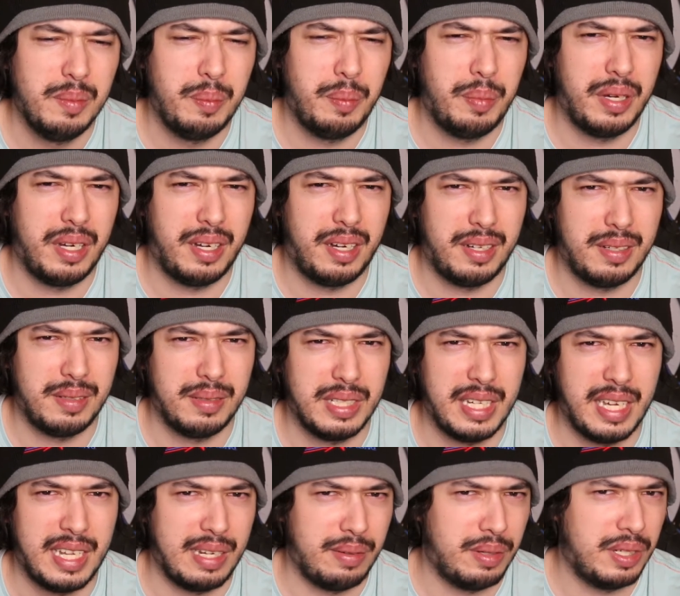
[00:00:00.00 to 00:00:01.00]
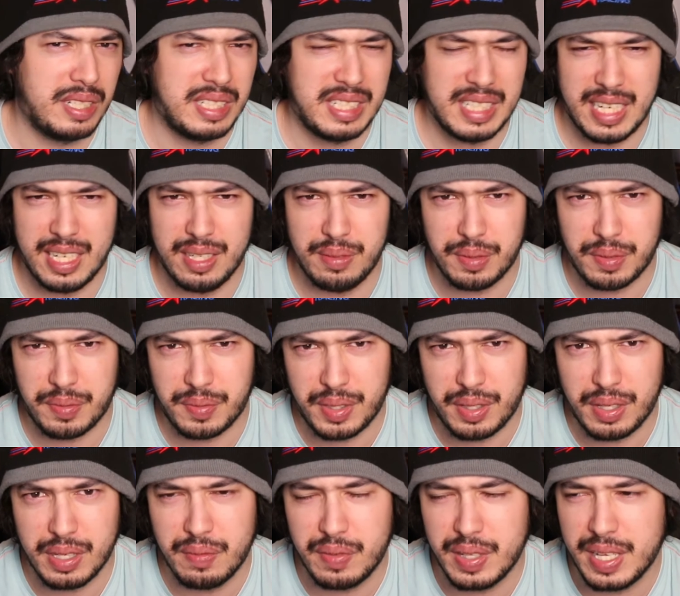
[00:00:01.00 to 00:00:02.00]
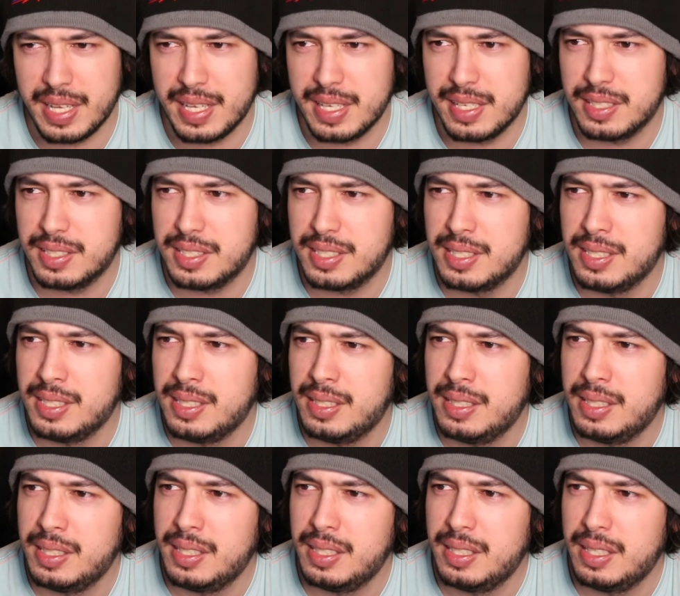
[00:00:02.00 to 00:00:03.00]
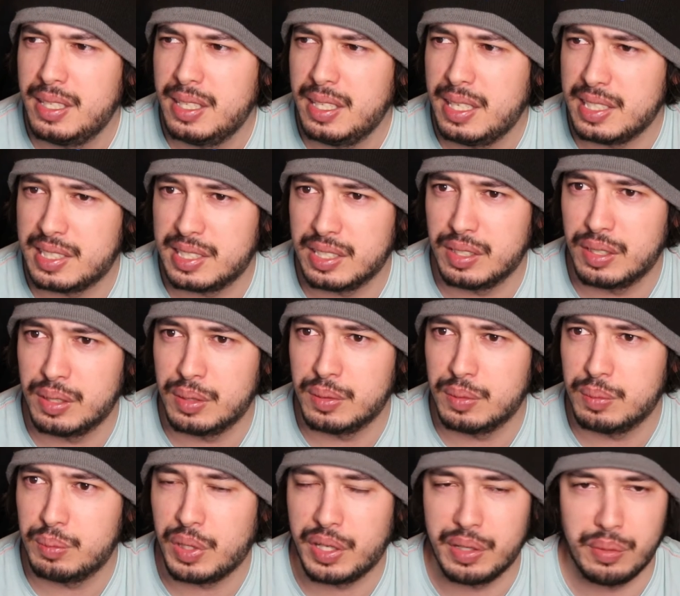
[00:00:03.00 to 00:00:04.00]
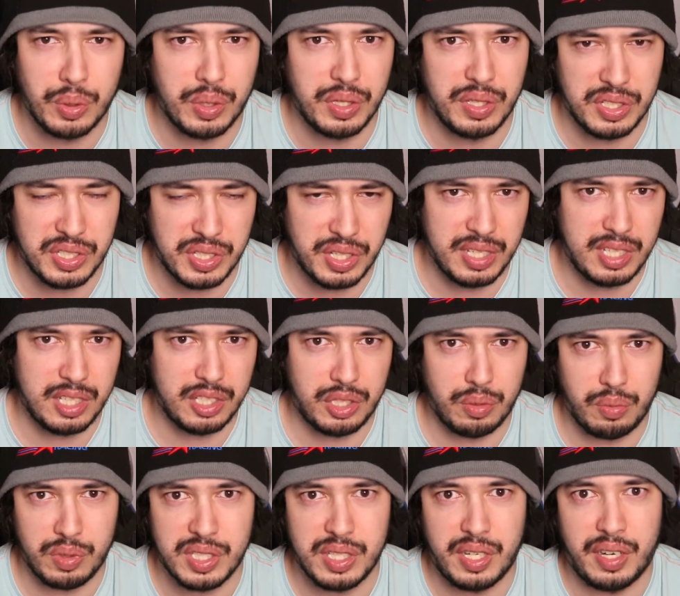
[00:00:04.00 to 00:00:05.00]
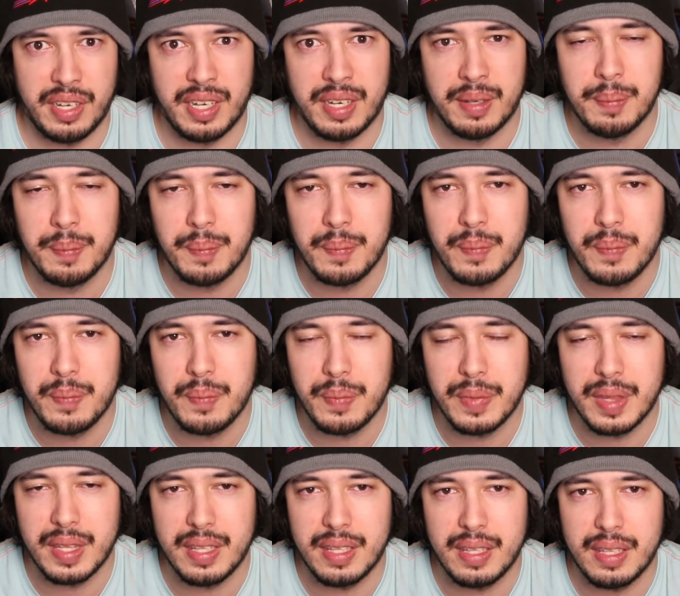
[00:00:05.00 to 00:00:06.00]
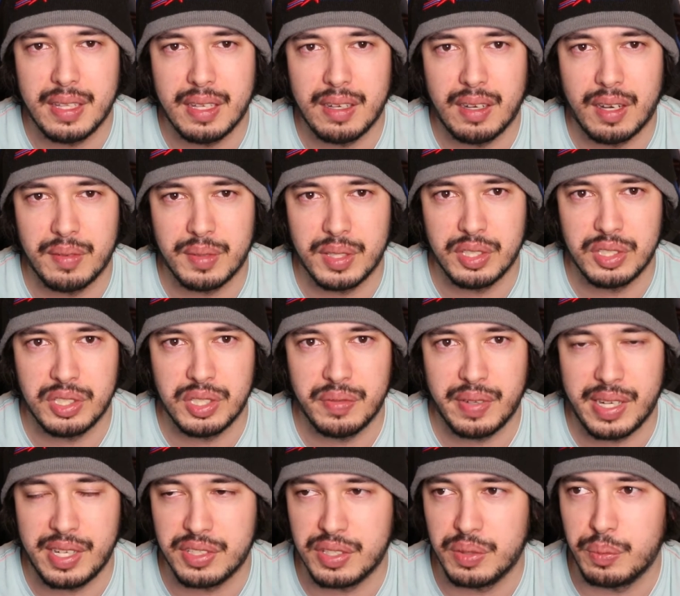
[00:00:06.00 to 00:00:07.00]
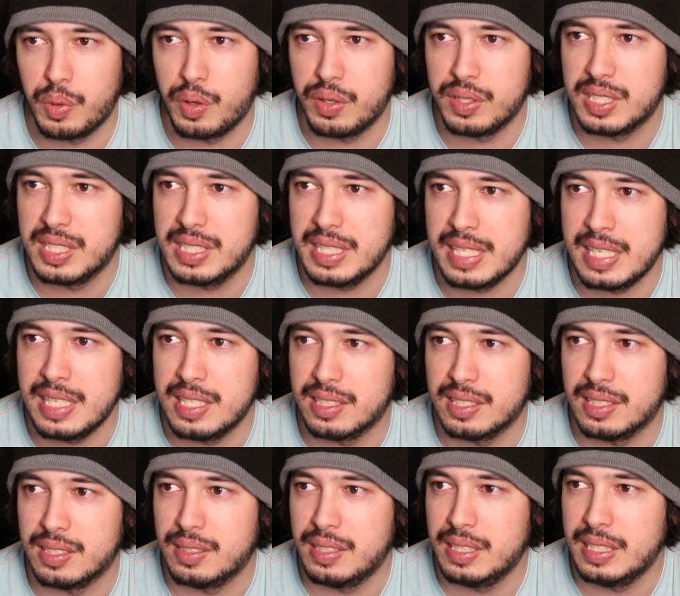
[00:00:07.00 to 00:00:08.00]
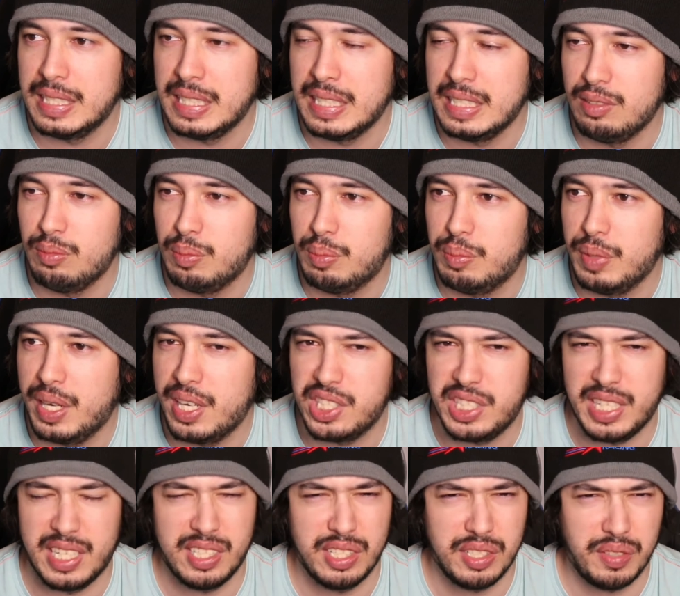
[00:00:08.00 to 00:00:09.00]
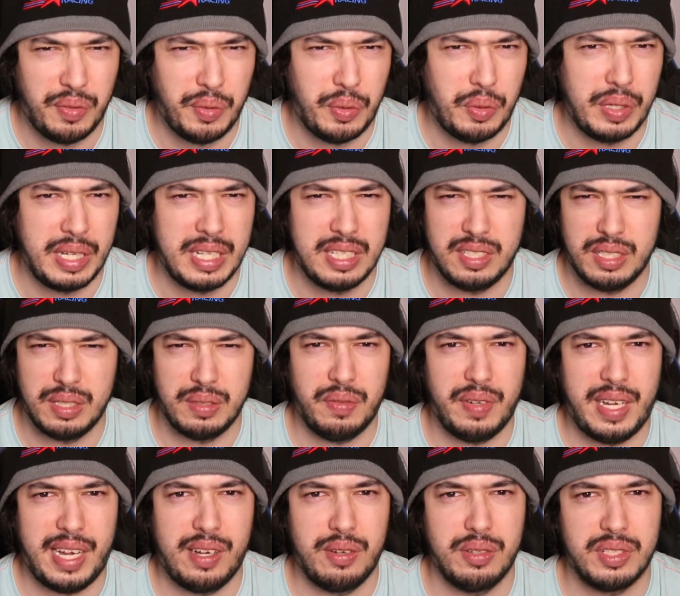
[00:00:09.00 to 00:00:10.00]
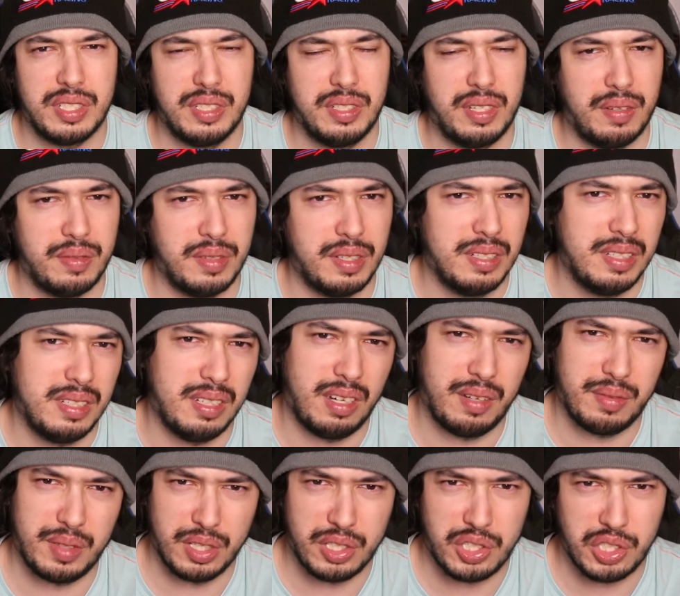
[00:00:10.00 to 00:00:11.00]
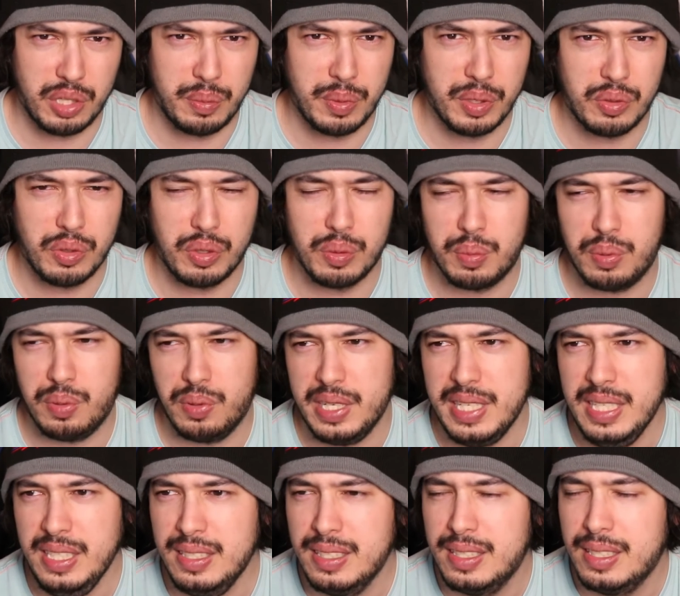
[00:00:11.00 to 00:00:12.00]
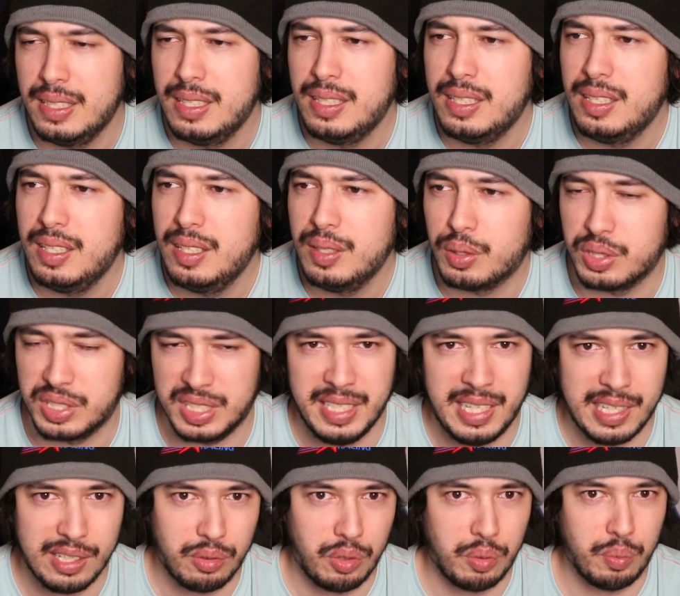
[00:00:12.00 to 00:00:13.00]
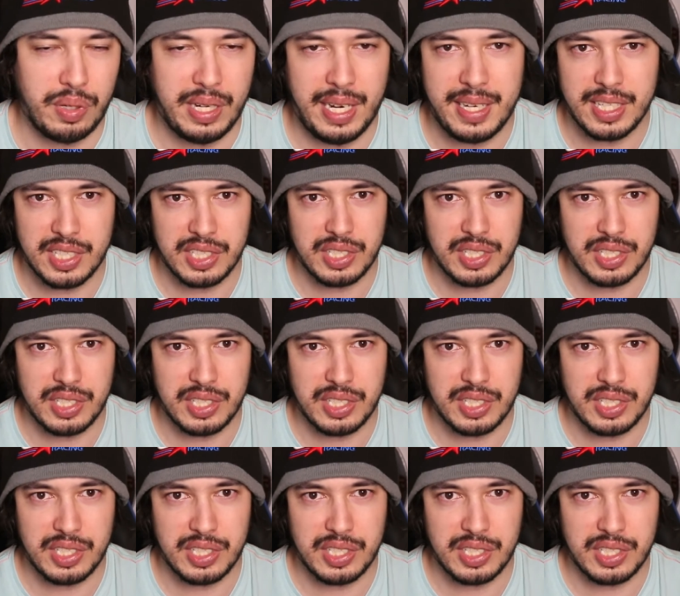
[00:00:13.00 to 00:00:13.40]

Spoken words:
But yeah, they were together for 5 years until Murray Walker decided to retire after the 2001 season. He actually had this thought in 2000 after the German Grand Prix, because in that Grand Prix at the